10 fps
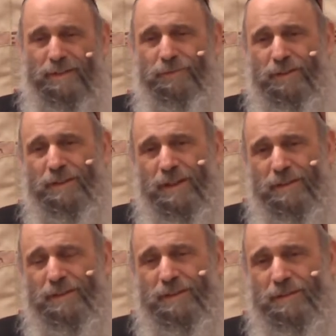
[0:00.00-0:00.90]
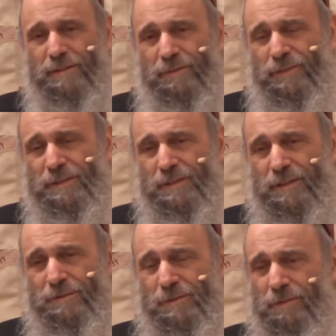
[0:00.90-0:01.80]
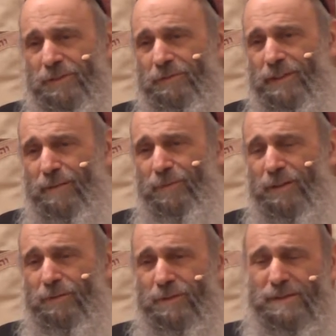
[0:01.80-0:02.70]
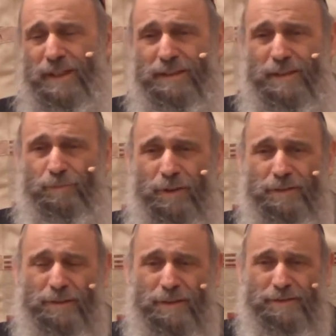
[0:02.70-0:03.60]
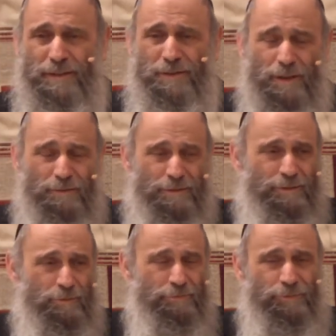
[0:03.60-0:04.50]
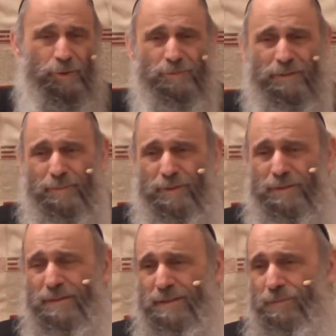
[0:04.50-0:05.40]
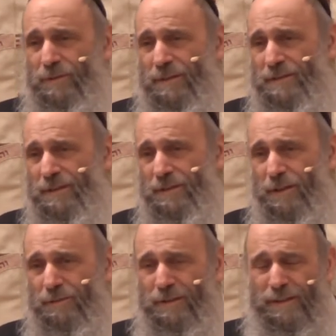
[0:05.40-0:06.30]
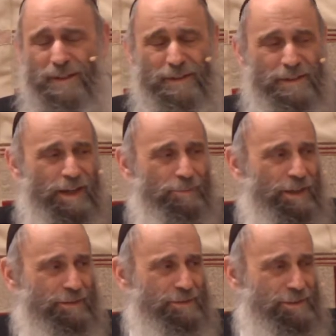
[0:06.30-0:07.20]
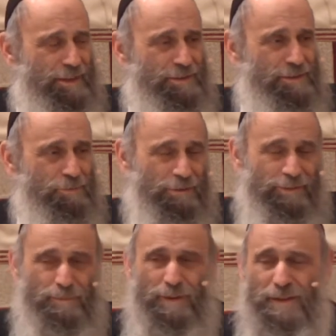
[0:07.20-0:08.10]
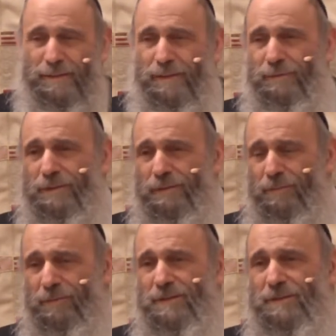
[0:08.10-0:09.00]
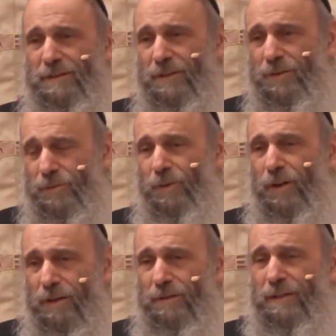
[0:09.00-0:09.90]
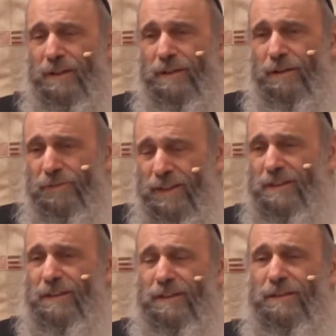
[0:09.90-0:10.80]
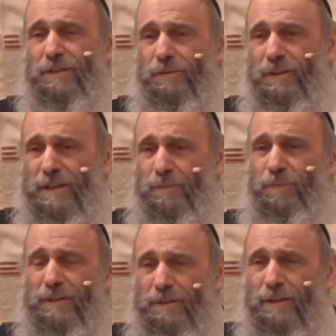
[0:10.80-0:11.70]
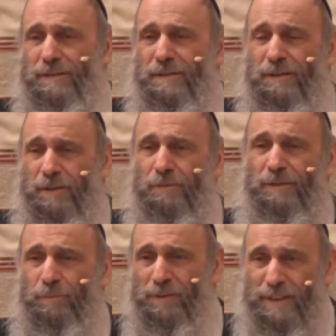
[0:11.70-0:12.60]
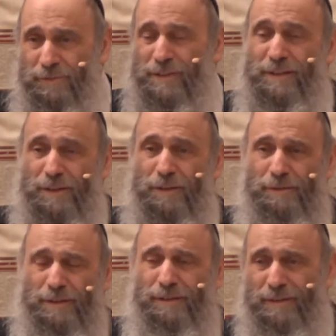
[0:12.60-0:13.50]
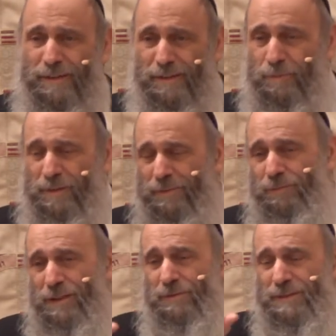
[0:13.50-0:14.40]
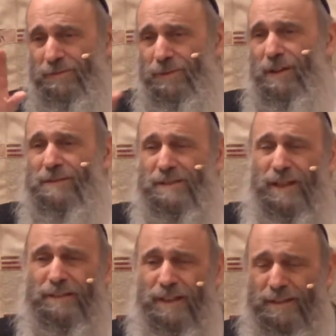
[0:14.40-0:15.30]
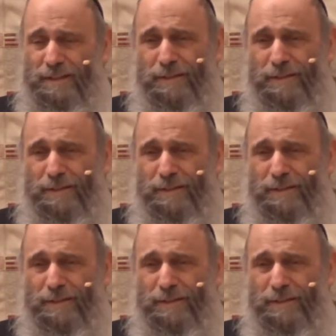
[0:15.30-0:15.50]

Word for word: If he's a conservative rabbi who does not keep all the laws of the Torah, a reformed rabbi who doesn't keep the laws of the Torah, I'm not going to say this is a real rabbi. A real rabbi means that you are authentic, you are keeping the laws of the Torah, you believe in the Torah, you believe in the Torah is given in Mount Sinai,